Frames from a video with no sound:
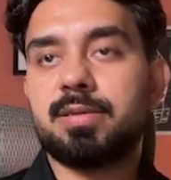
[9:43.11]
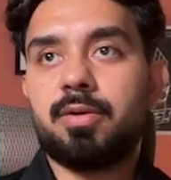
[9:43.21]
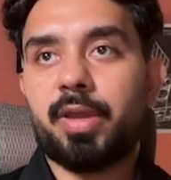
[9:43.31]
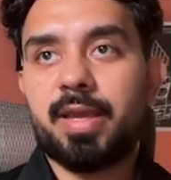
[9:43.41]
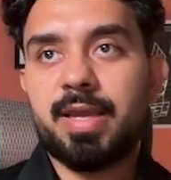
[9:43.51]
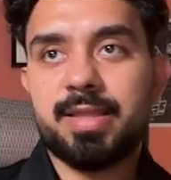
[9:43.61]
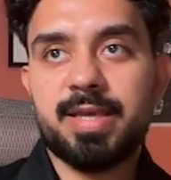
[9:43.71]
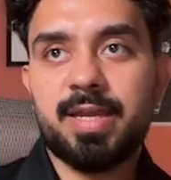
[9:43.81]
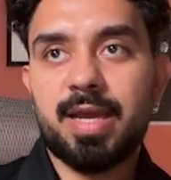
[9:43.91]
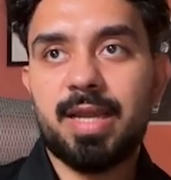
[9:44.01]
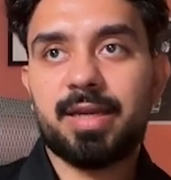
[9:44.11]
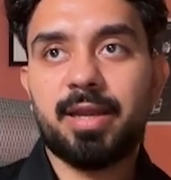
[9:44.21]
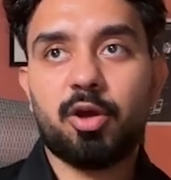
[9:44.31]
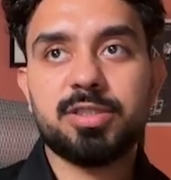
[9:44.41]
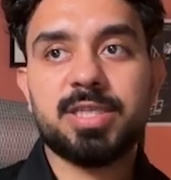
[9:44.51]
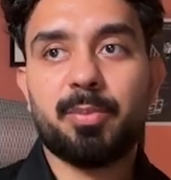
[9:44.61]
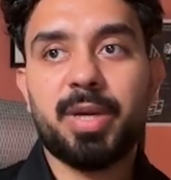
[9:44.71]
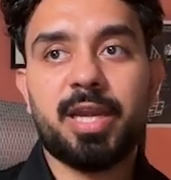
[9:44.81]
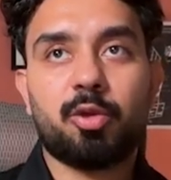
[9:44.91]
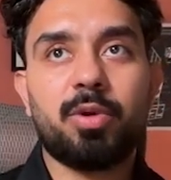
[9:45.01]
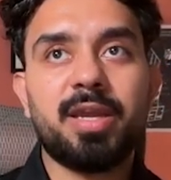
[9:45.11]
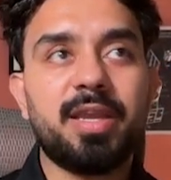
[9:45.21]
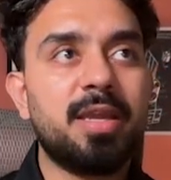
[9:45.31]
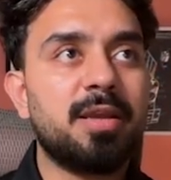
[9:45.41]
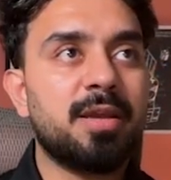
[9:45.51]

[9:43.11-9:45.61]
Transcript: Okay, and then I'll click on submit inquiry.